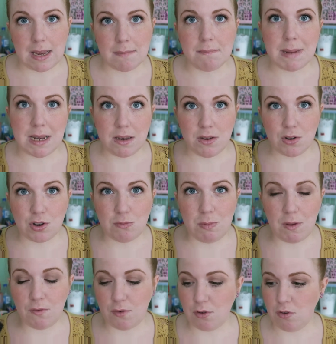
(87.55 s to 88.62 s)
it might
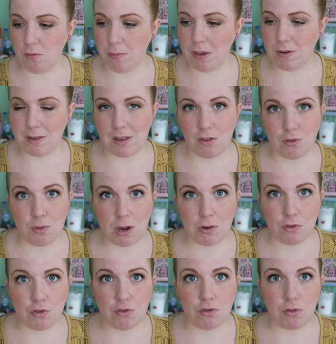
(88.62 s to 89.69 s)
not be for you because it's
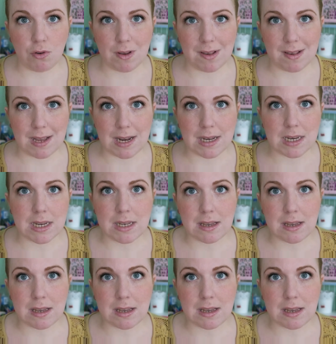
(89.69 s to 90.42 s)
quite a strong scent.